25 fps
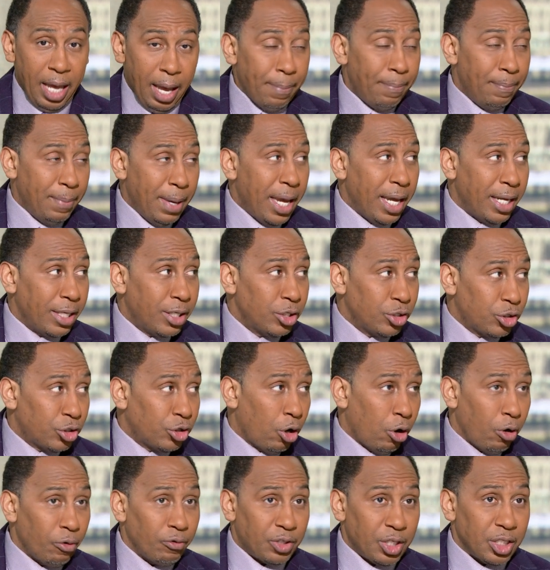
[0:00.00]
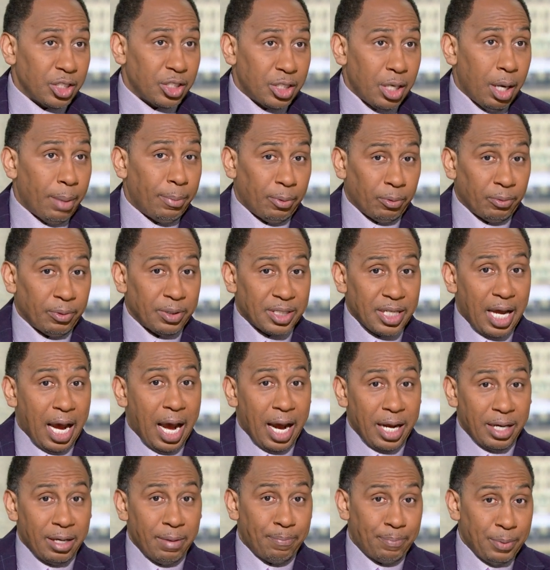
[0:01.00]
That man deserves his number
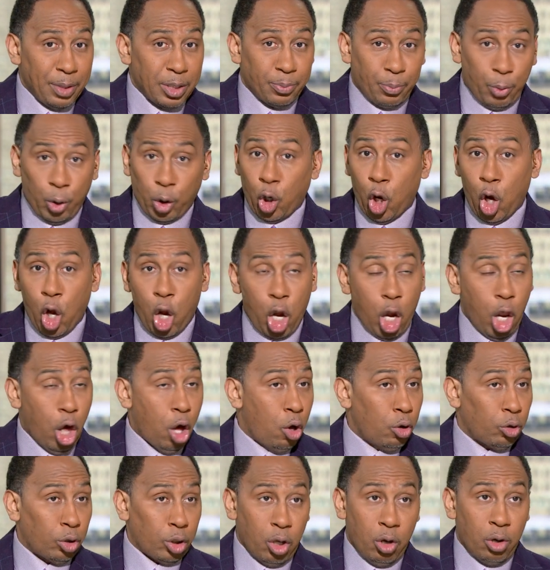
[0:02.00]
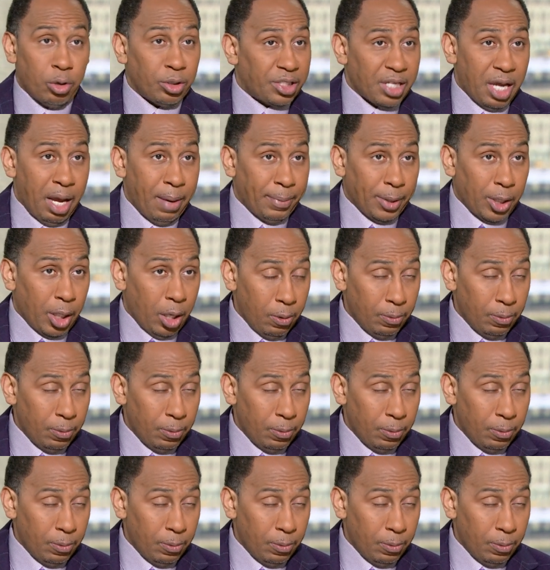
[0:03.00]
retired in Pittsburgh a long, long time